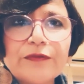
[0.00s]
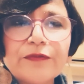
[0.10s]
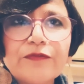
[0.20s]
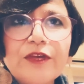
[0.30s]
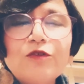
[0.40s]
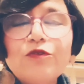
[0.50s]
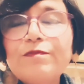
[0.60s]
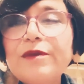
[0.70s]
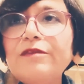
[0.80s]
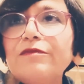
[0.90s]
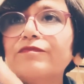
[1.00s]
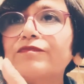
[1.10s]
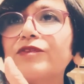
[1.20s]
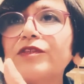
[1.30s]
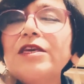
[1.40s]
We could be
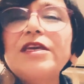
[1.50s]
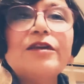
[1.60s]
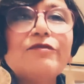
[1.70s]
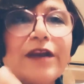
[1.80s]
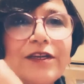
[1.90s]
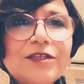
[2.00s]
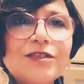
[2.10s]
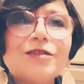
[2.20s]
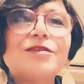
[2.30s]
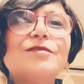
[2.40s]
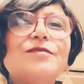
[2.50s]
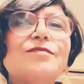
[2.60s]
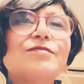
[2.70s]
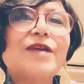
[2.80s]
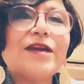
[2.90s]
seeing events
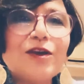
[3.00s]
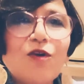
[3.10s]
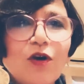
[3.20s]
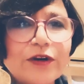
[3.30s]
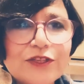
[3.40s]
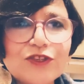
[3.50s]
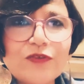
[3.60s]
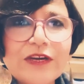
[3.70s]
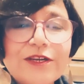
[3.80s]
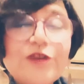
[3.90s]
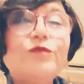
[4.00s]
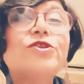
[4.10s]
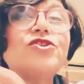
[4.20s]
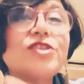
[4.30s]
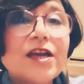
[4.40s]
getting orchestrated
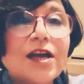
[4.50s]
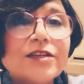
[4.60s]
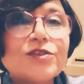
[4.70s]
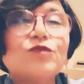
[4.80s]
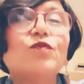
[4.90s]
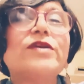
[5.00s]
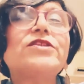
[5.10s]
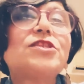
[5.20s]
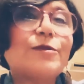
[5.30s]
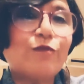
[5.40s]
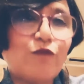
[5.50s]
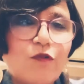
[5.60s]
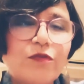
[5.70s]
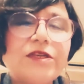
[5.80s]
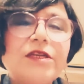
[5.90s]
which take us one step
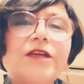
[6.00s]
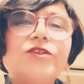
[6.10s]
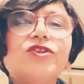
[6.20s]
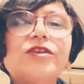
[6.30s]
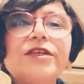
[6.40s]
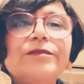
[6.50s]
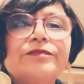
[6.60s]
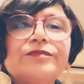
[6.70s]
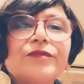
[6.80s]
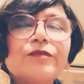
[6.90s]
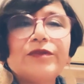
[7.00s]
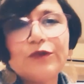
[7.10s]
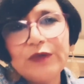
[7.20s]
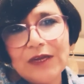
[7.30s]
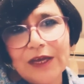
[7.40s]
forward in our journey,
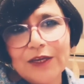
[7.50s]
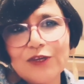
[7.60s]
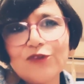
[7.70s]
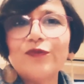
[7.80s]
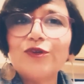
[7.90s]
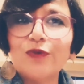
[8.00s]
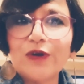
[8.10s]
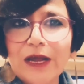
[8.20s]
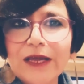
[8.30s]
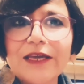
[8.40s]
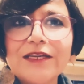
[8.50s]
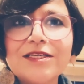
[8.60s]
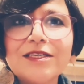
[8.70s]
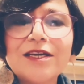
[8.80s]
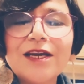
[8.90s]
whether we like it or we don't like
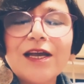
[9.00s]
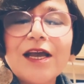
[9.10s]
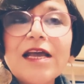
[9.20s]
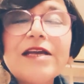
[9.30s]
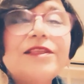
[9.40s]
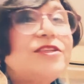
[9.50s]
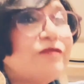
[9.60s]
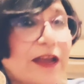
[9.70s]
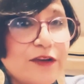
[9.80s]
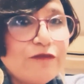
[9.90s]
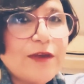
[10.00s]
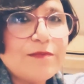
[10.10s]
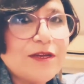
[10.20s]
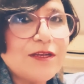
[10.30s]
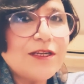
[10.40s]
it. The Divine
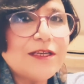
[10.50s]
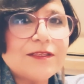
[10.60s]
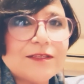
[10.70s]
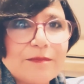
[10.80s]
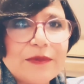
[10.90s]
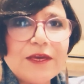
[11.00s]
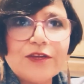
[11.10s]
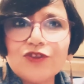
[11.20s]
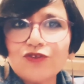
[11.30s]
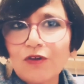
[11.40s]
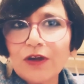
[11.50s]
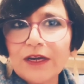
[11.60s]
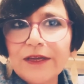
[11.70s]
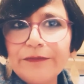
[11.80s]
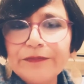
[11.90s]
Feminine is stepping in
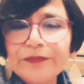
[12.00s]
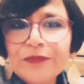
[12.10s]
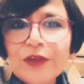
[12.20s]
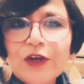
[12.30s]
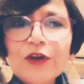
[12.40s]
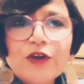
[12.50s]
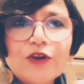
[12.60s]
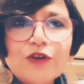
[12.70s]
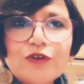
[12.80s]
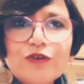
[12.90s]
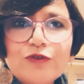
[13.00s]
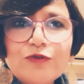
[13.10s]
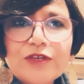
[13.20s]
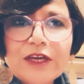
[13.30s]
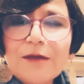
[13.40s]
strongly
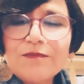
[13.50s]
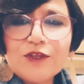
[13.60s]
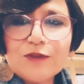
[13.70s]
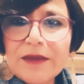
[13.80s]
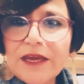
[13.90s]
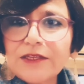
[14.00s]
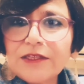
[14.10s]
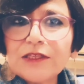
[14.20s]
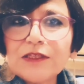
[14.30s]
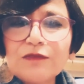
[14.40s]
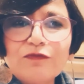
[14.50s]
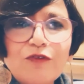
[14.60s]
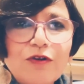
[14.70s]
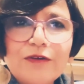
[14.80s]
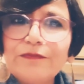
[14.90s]
to take up the space
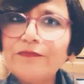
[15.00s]
for